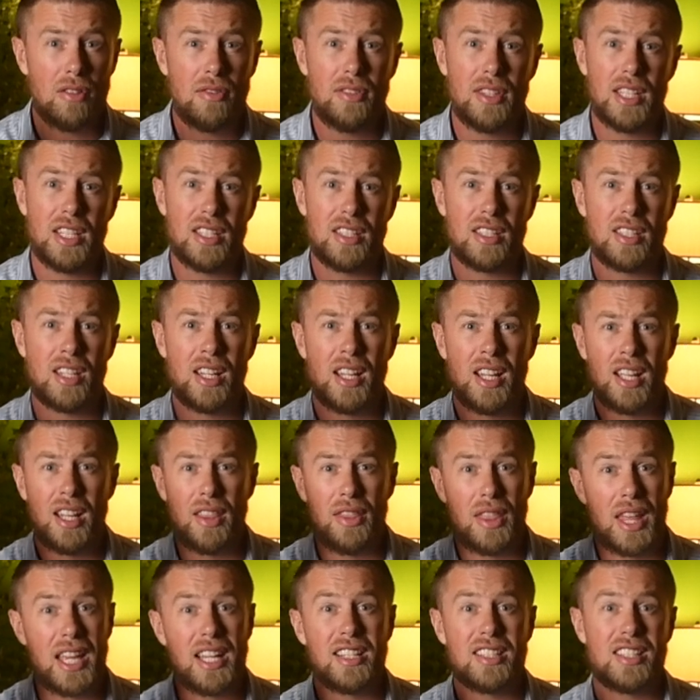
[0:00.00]
of these
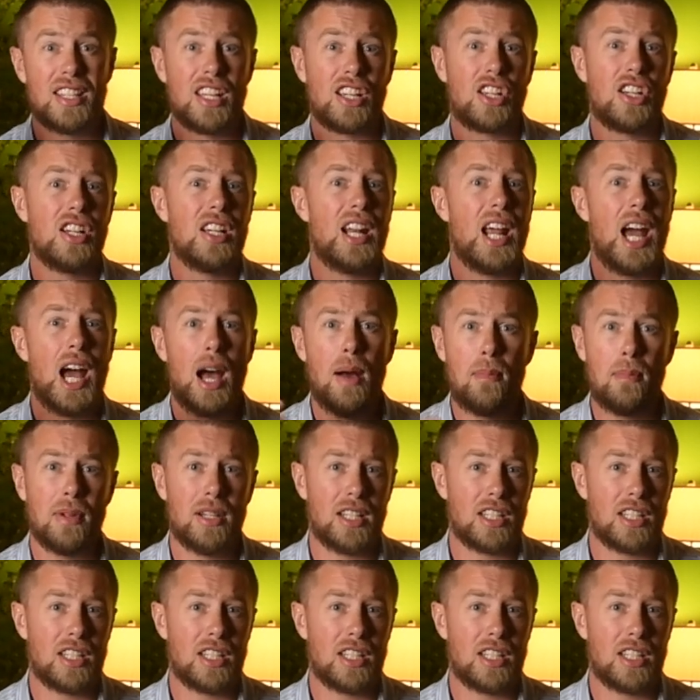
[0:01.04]
things that could happen,